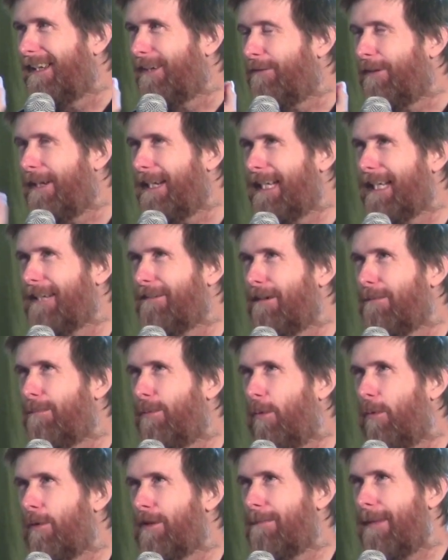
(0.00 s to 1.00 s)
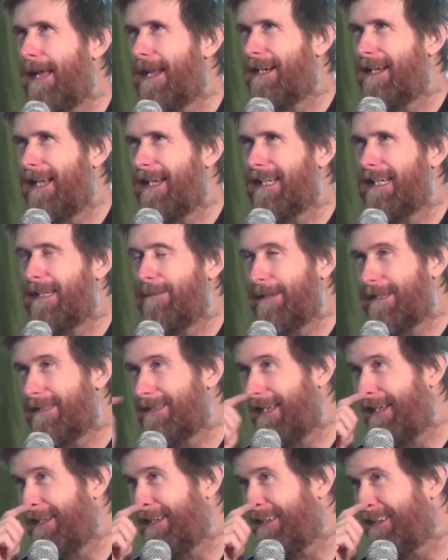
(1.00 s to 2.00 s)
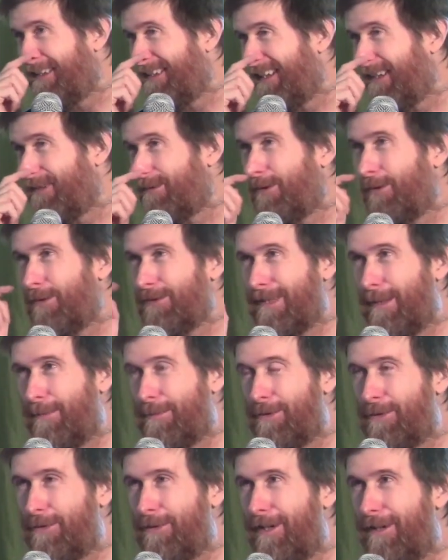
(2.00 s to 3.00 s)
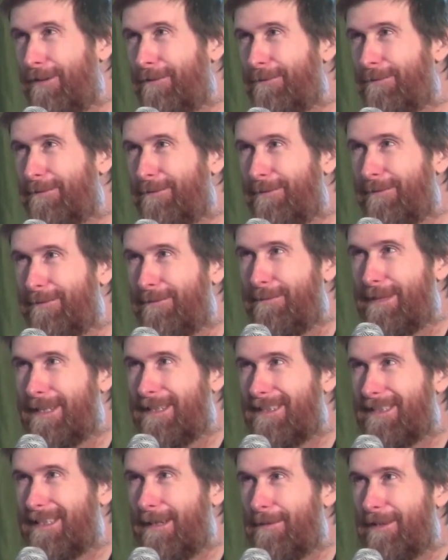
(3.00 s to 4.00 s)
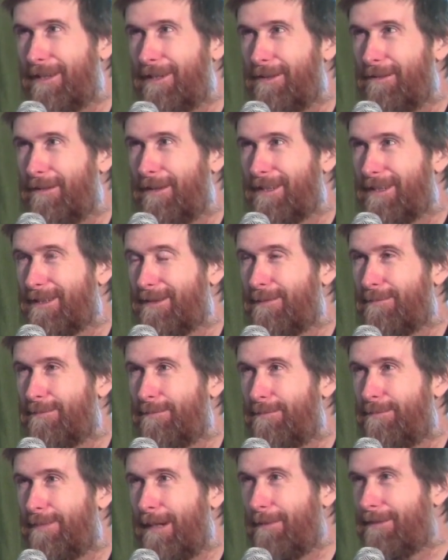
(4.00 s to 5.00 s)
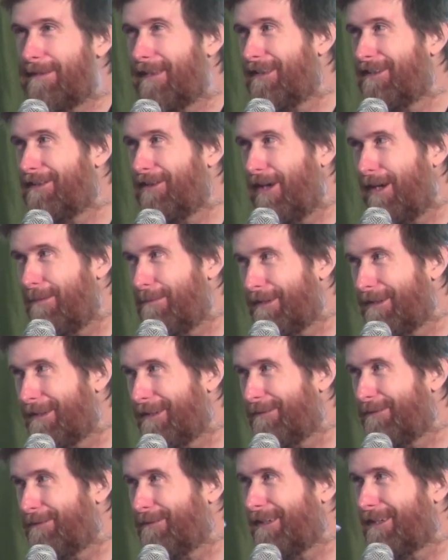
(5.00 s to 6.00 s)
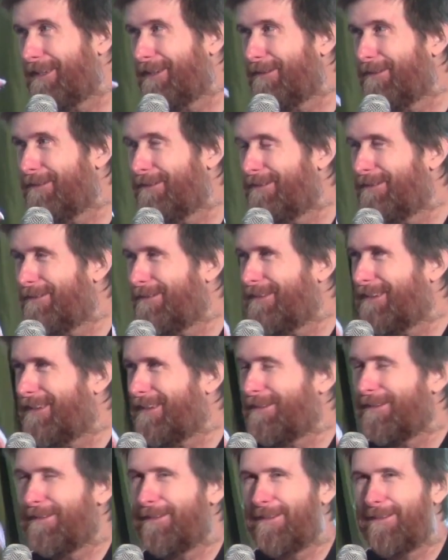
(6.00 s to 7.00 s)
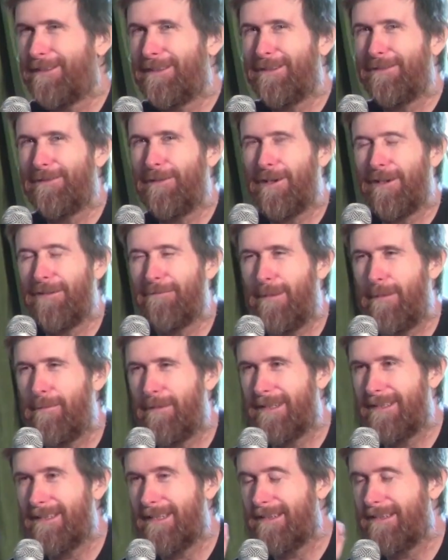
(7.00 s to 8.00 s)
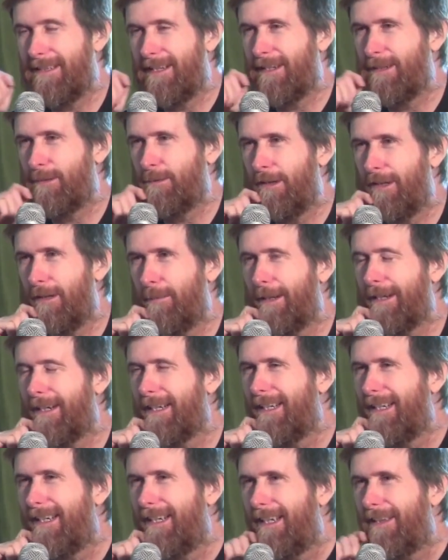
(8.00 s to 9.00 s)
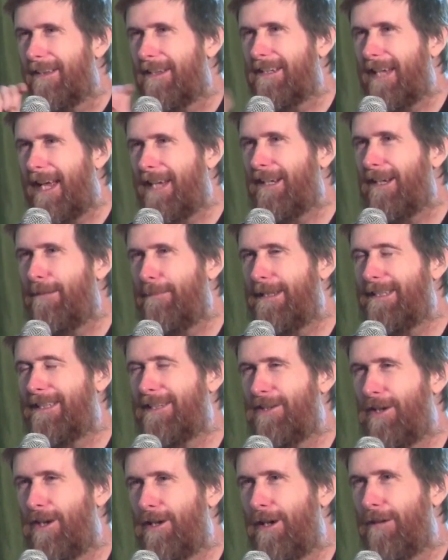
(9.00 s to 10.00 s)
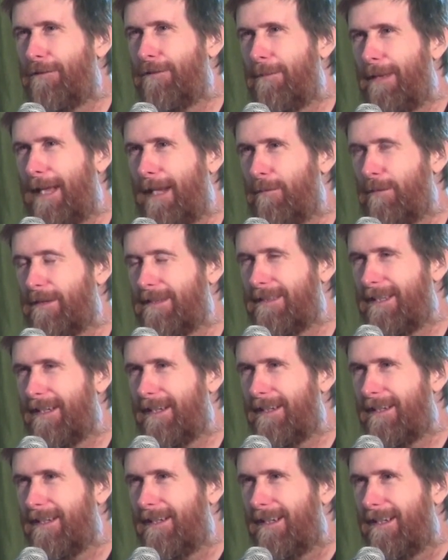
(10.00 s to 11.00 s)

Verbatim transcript: reading a report about an academic study, and of course I'm sure I've missed some of the nuance perhaps at the time and the and the the, the fog of memory since then as well. But the take-home message I got from that was that